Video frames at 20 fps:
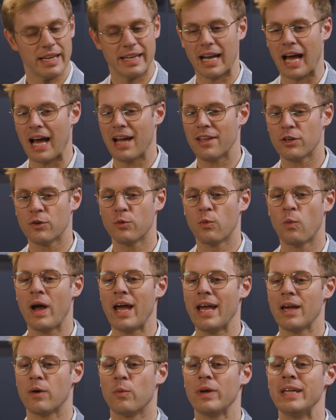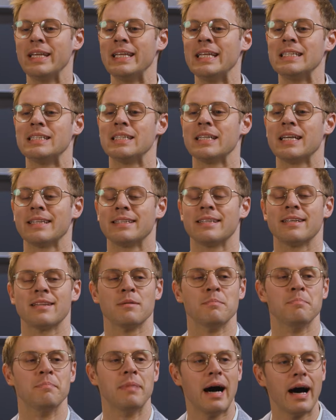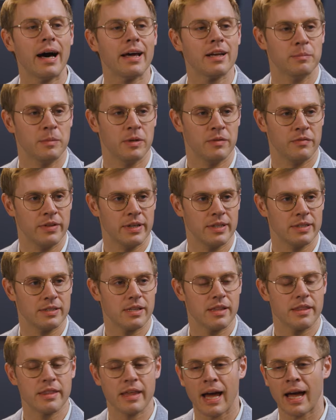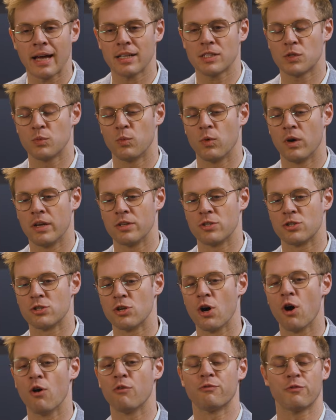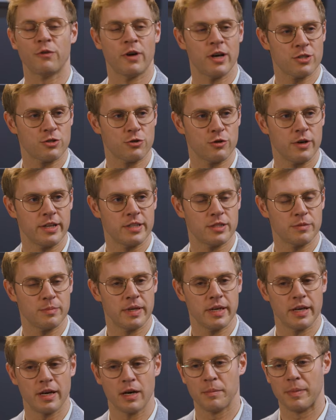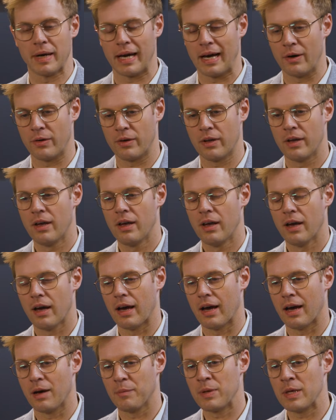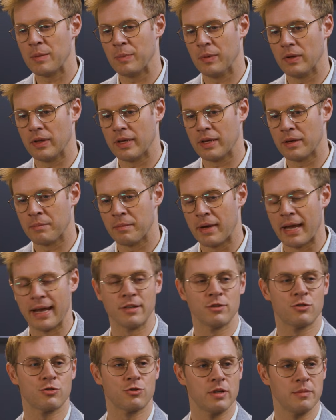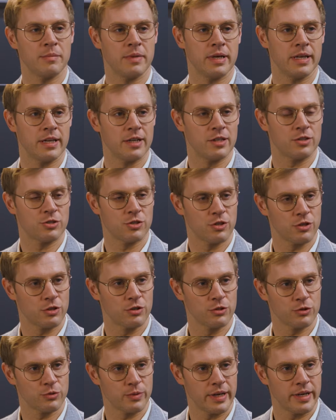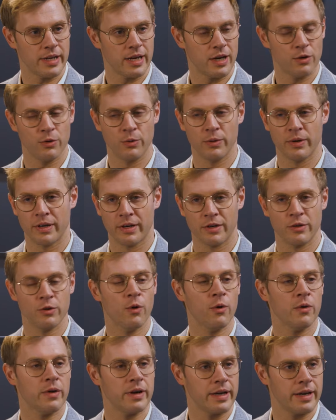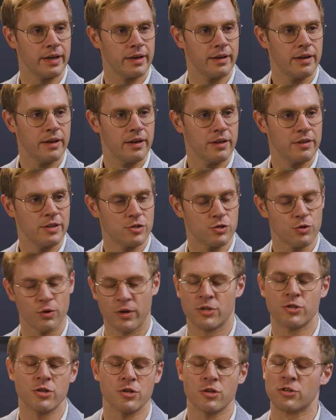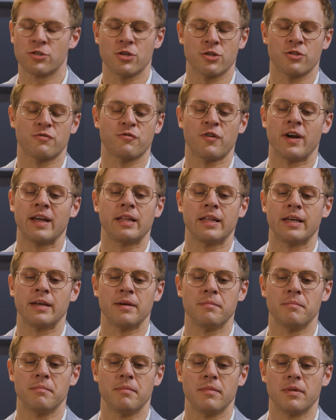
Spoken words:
And either way, we need to get to the bottom of this. That's what so frustrates me about people in mainstream media circles right now who are ignoring this story, or just frankly